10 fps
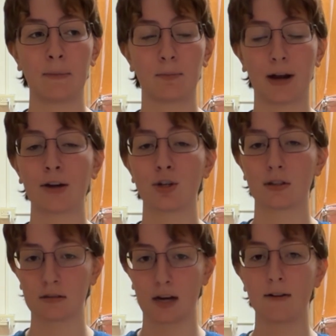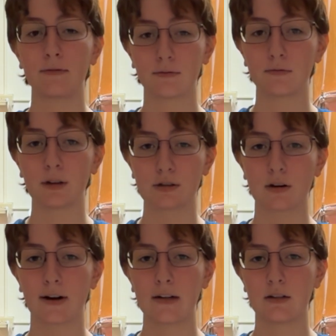project itself looks
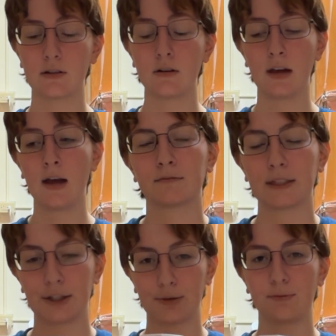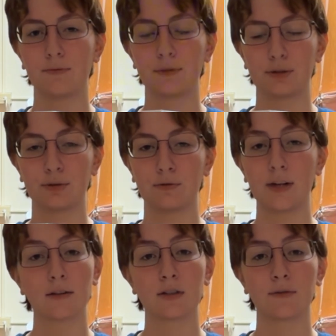alright too. Thank you to
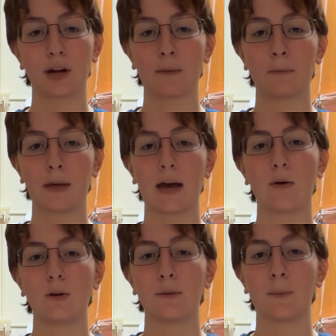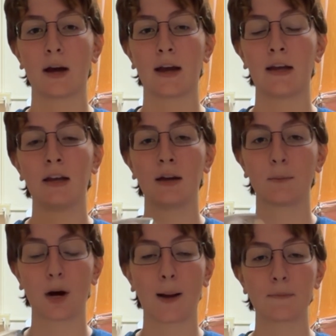Chelsea for helping me out with my
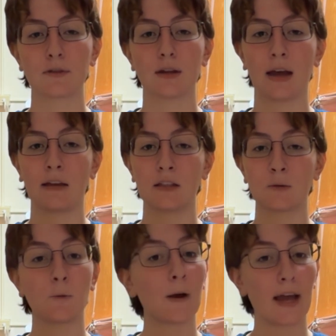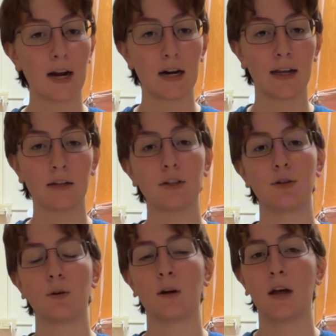props and some of my editing
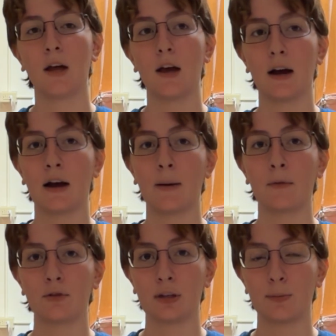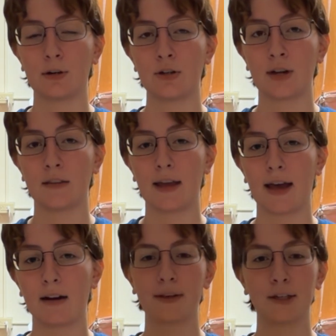too. I really appreciate
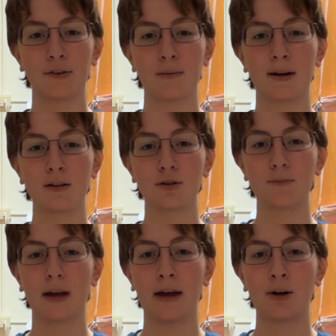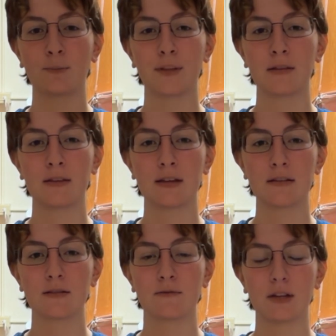that. Thank you very much. I hope that
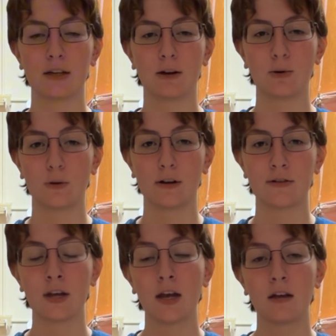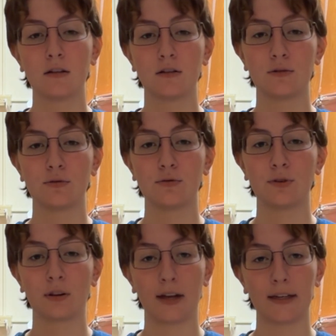this video was to
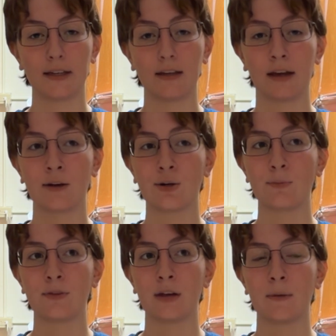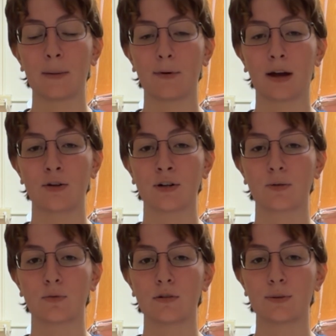your liking. I hope that my project
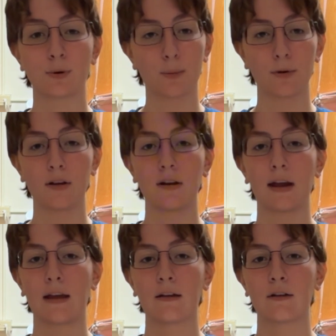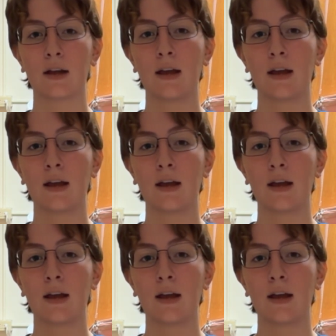was appropriate and